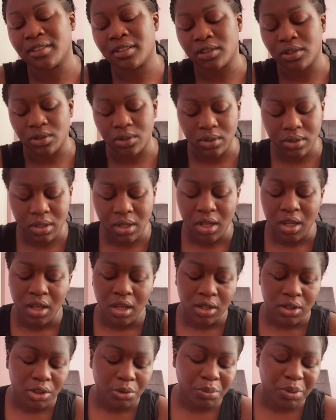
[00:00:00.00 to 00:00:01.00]
you know,
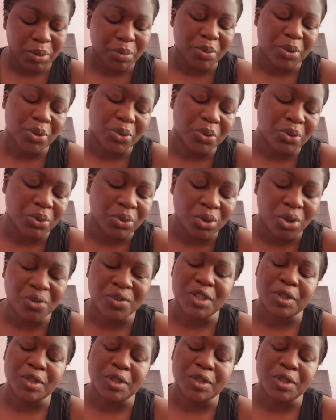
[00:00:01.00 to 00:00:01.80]
not people who over